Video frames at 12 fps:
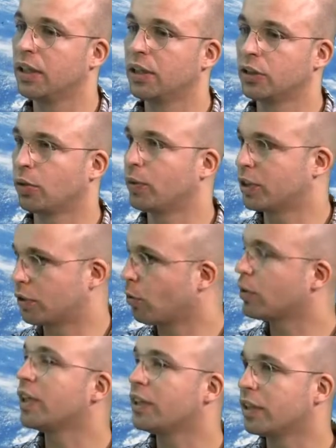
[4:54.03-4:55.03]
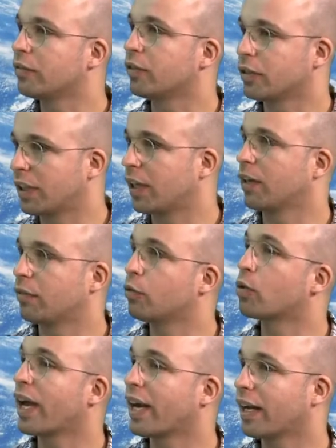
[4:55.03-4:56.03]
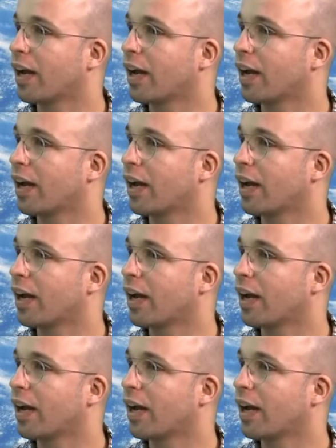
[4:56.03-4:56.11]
So it's totally different than a volcanic